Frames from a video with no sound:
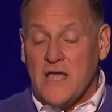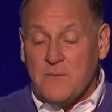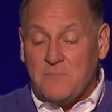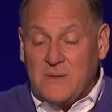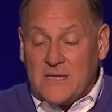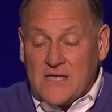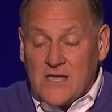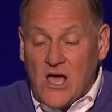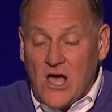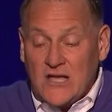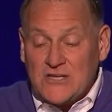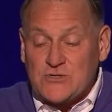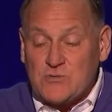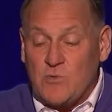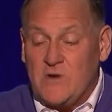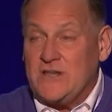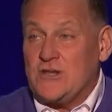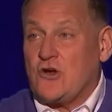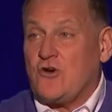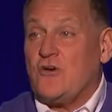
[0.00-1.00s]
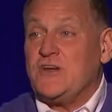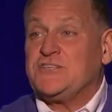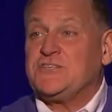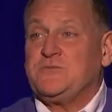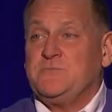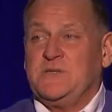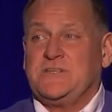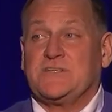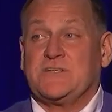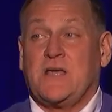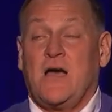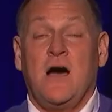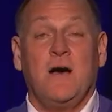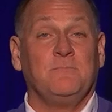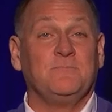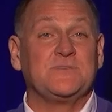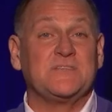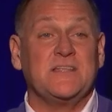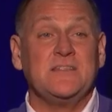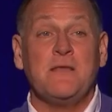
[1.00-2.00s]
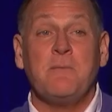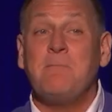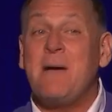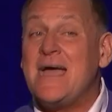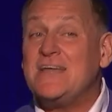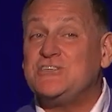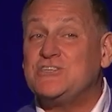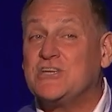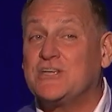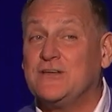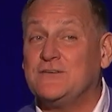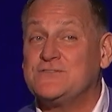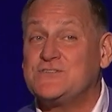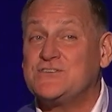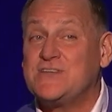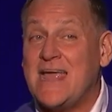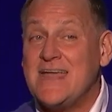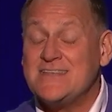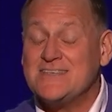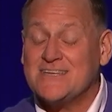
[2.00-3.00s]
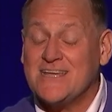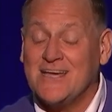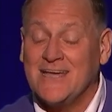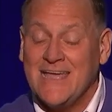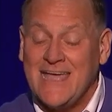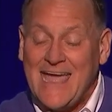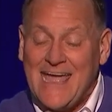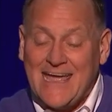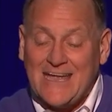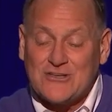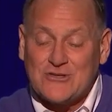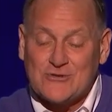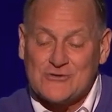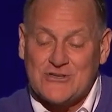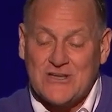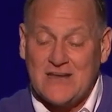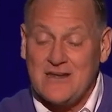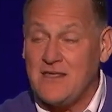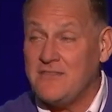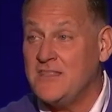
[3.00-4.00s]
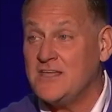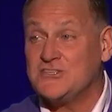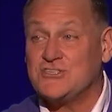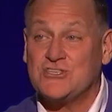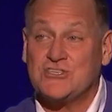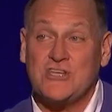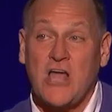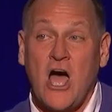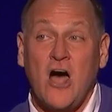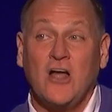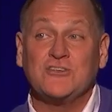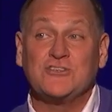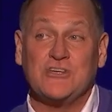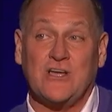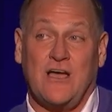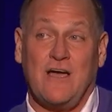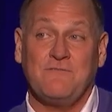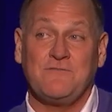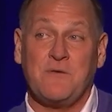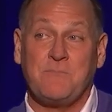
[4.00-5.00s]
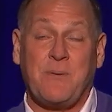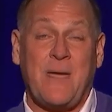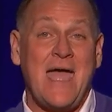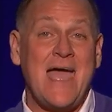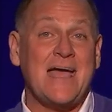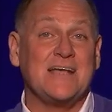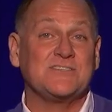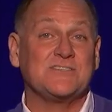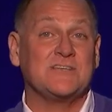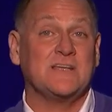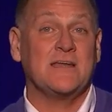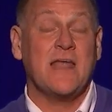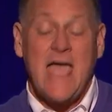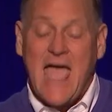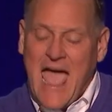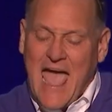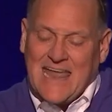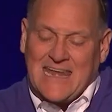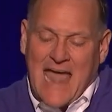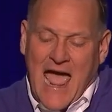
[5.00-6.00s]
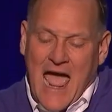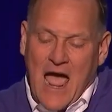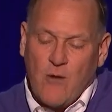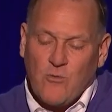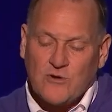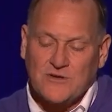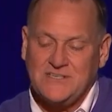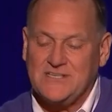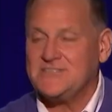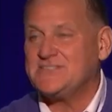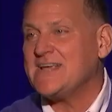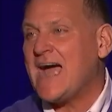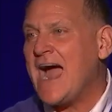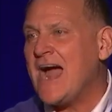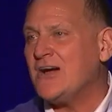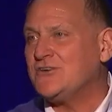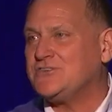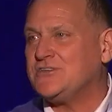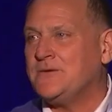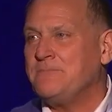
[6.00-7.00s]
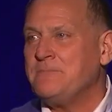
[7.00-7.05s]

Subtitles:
Because when Christmas comes and the magic of Santa enters in and the nostalgia of the past and our desire